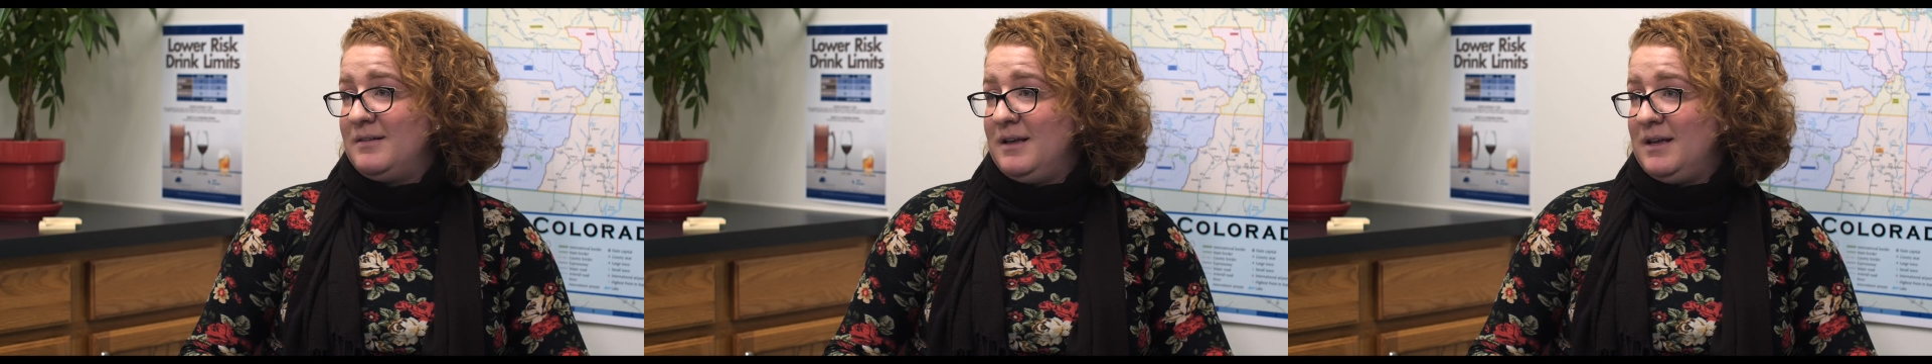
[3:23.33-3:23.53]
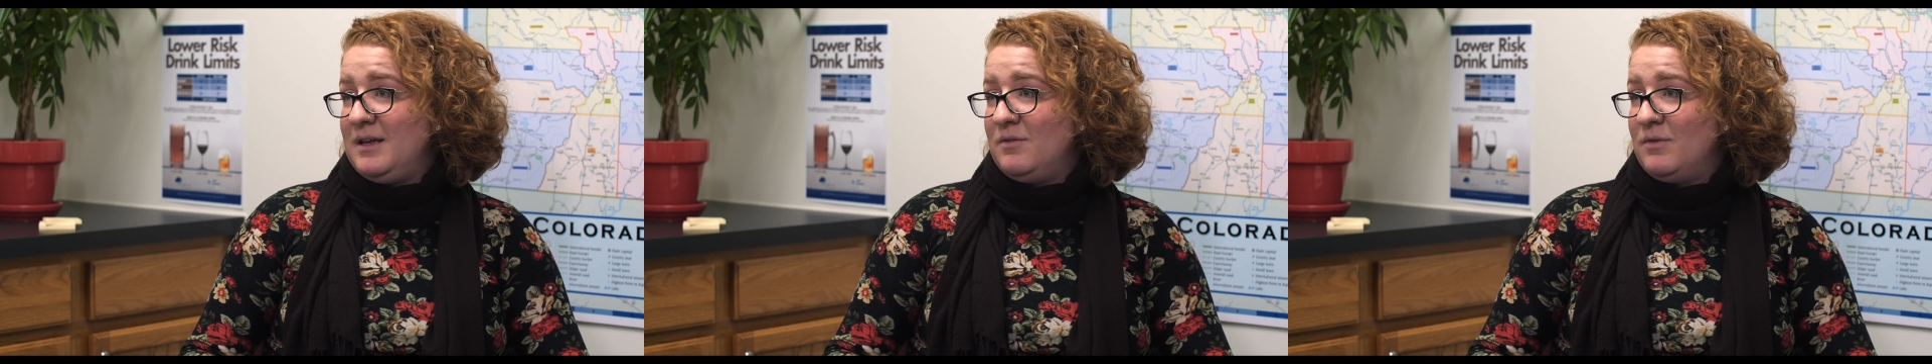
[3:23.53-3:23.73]

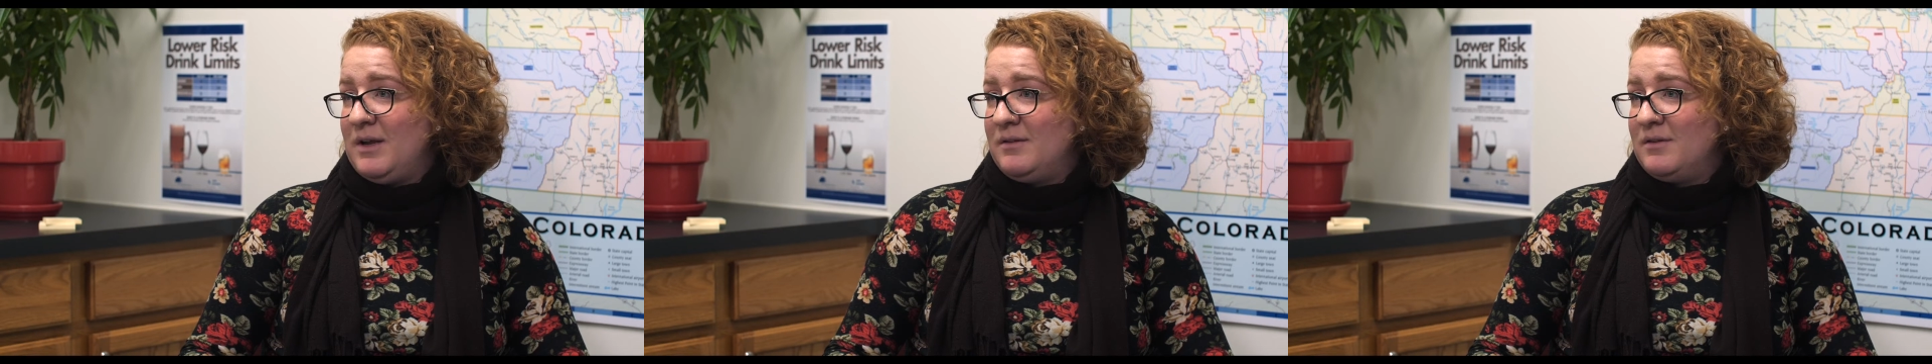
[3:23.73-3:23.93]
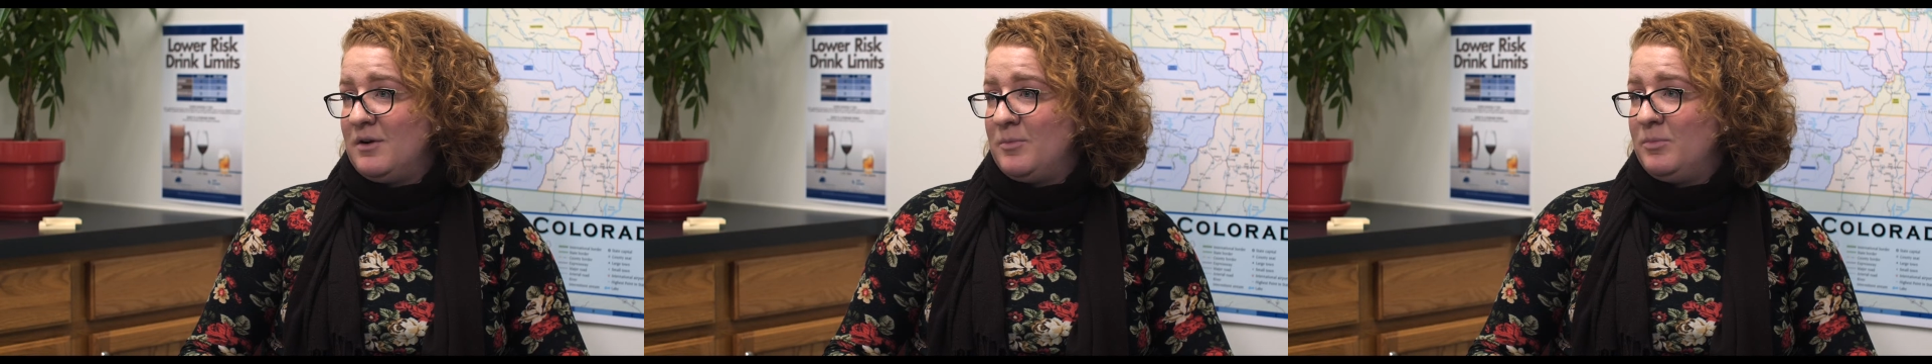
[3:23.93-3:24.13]
it can
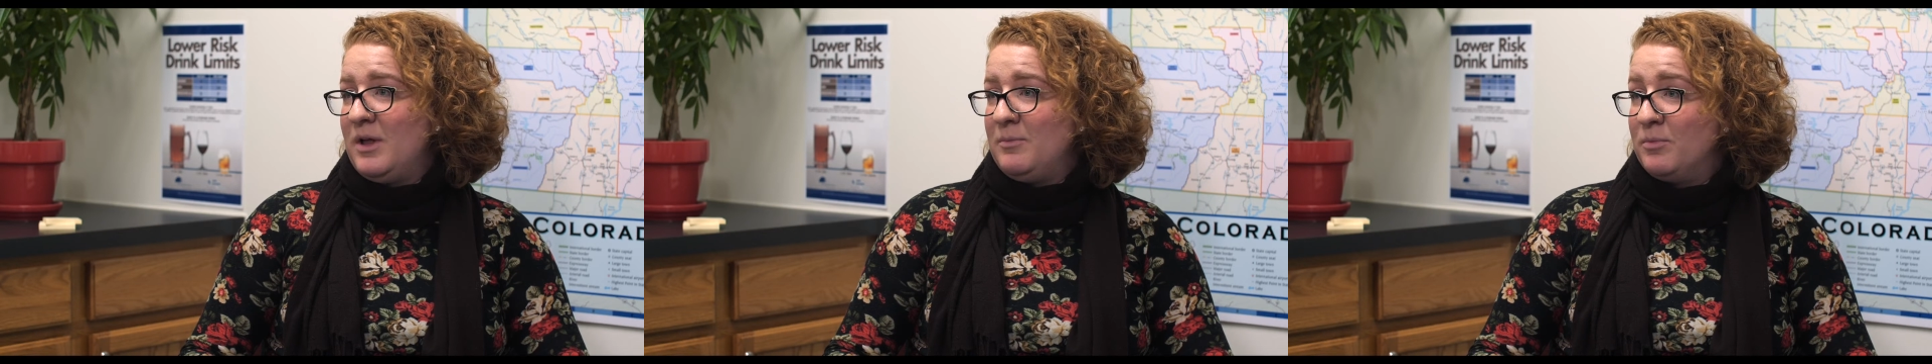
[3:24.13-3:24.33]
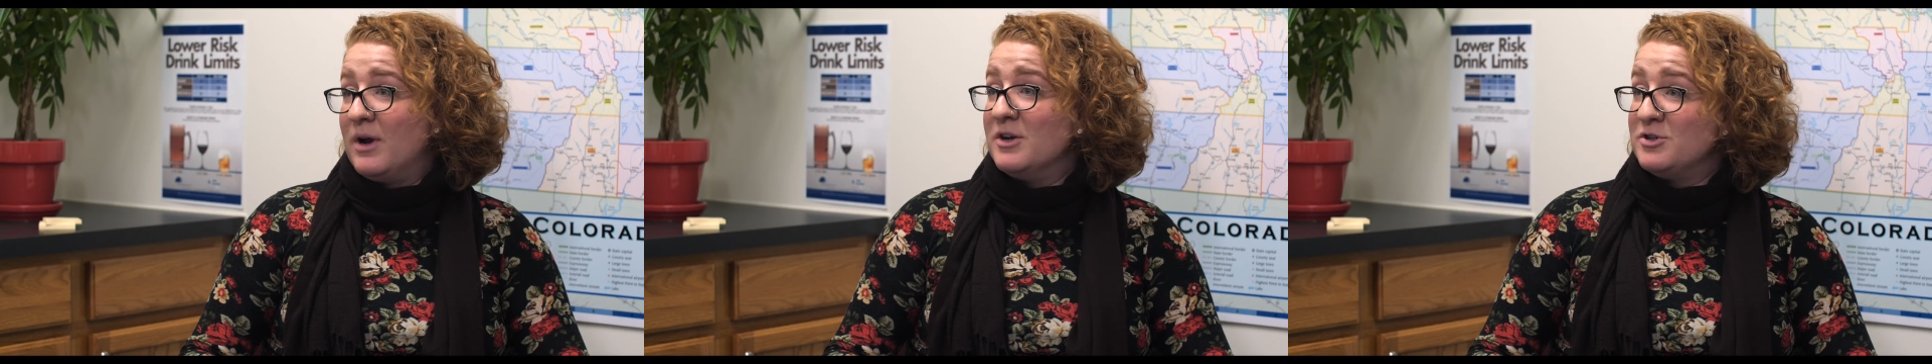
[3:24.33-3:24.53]
raise our
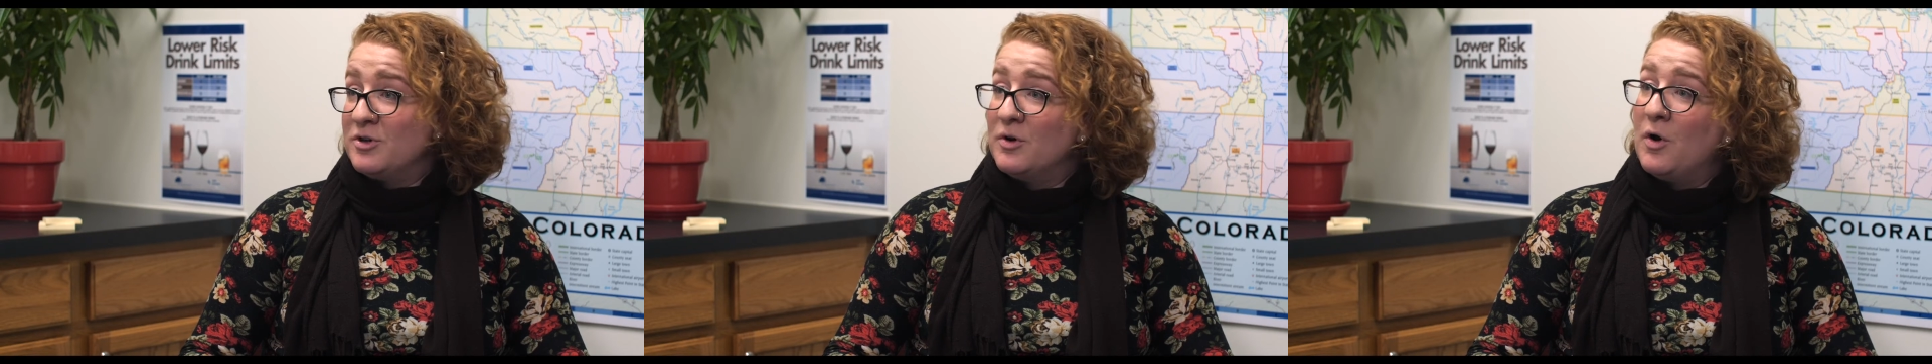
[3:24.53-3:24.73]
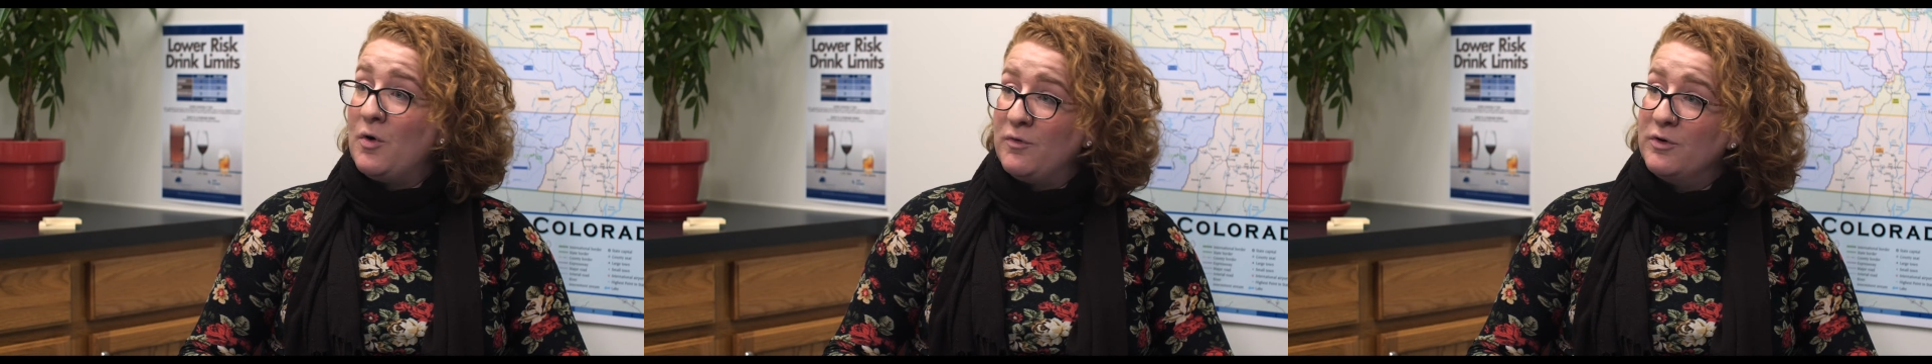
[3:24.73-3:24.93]
blood
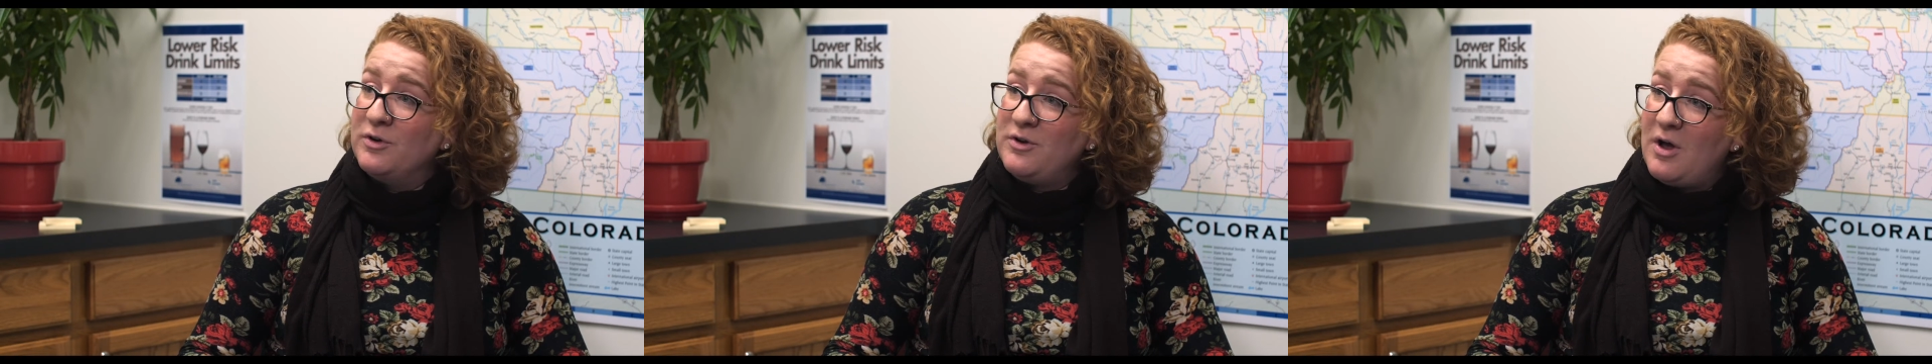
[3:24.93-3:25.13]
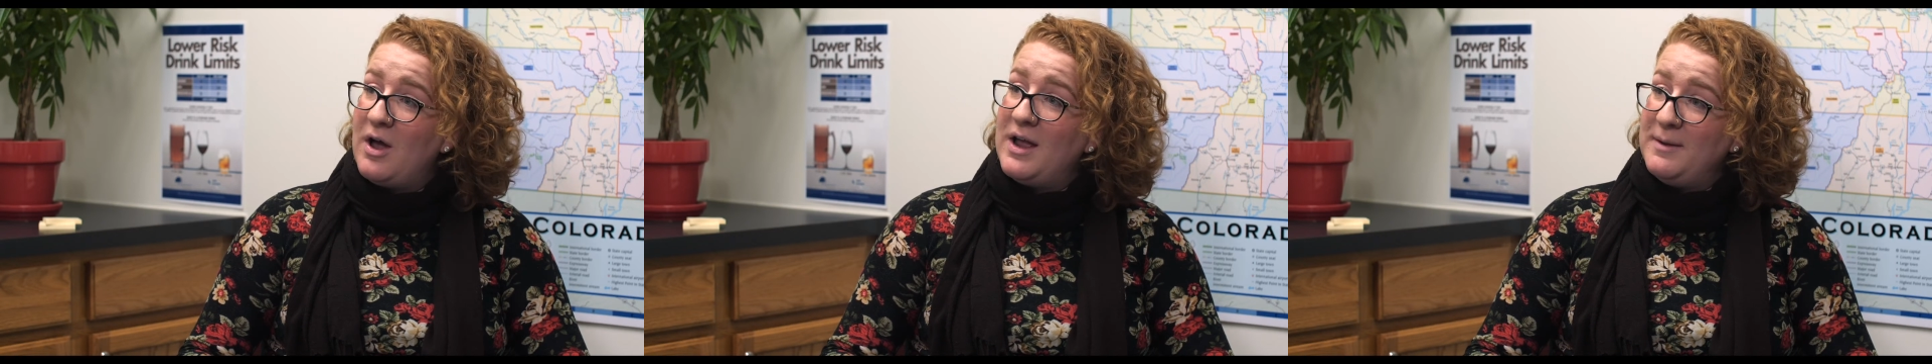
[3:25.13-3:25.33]
pressure over
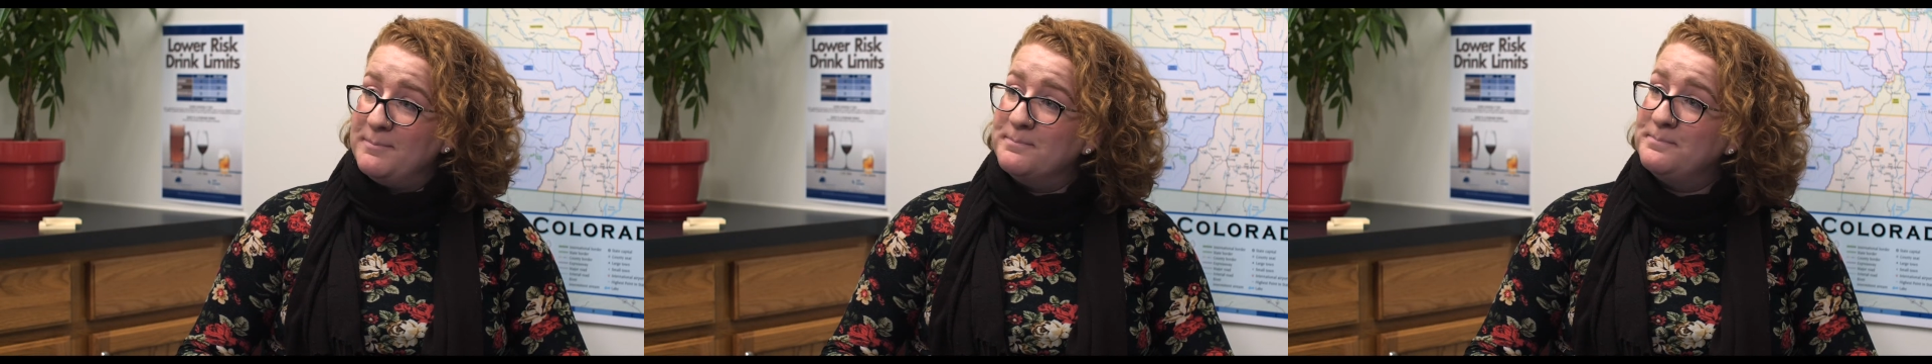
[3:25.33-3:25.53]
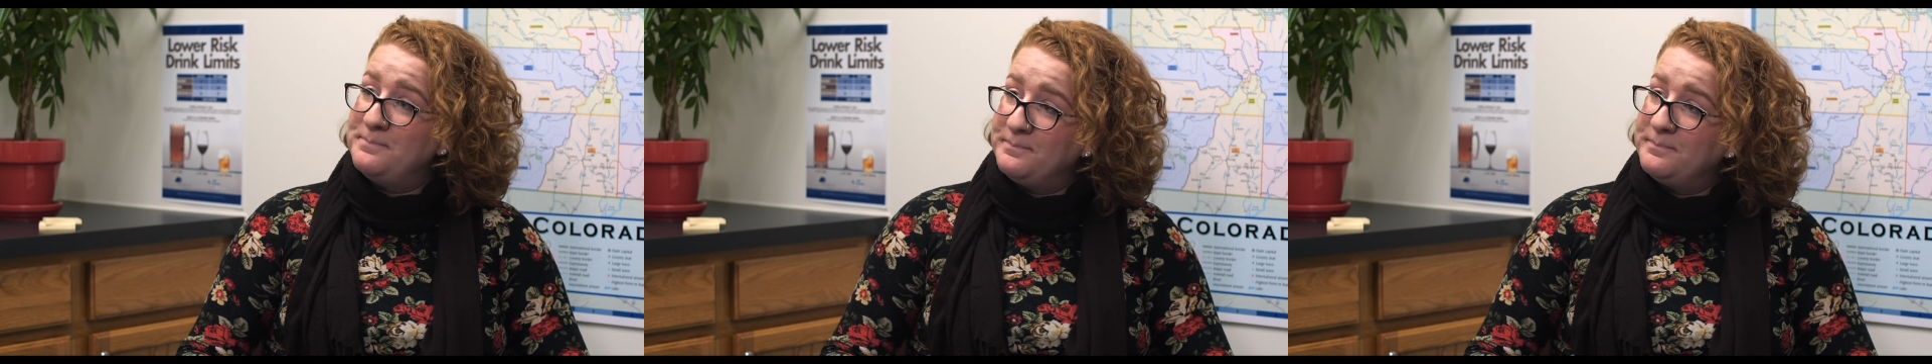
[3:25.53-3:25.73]
time.